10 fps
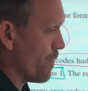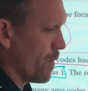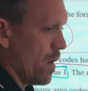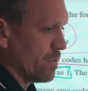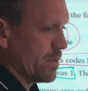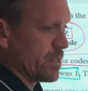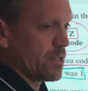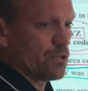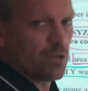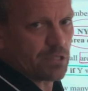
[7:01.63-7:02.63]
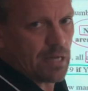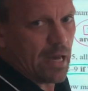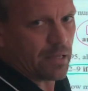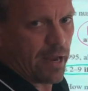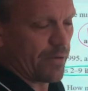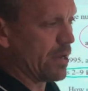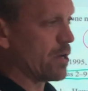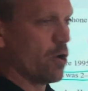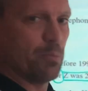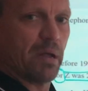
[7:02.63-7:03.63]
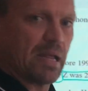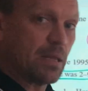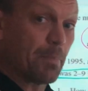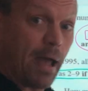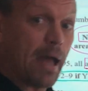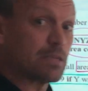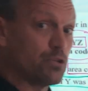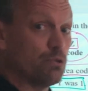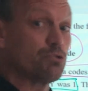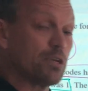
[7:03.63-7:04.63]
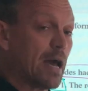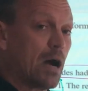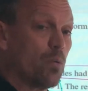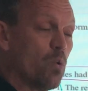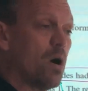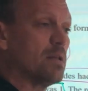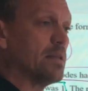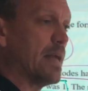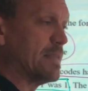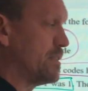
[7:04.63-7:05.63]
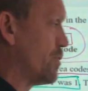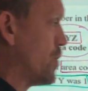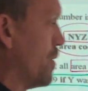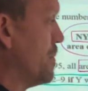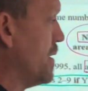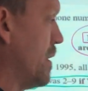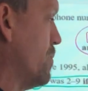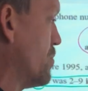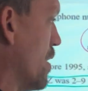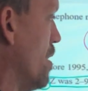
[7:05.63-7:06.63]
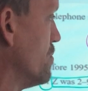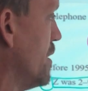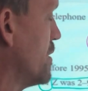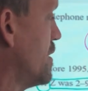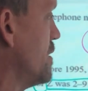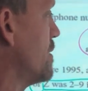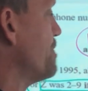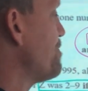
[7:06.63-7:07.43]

for long distance. You just dial the area code. But in the past, you used to dial 1 and that determined that it was long distance.